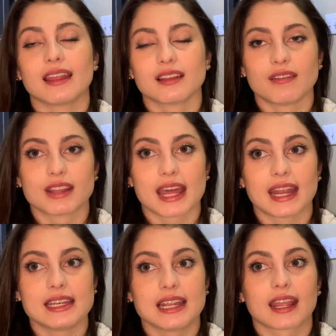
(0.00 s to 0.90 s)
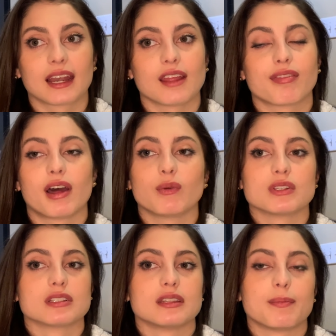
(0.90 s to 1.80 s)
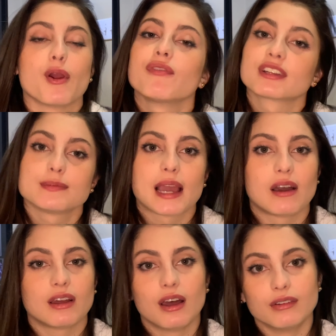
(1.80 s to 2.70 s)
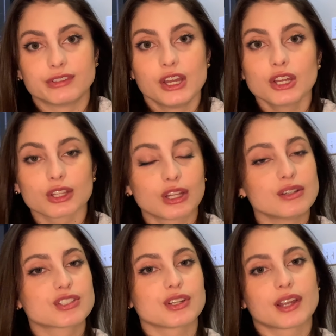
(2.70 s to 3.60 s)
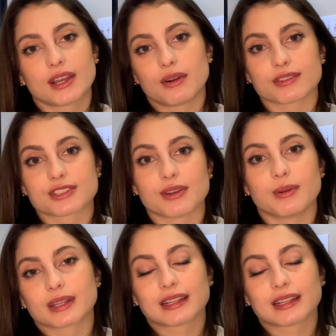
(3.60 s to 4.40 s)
love that ending, and I thought it was the perfect amount of closure and also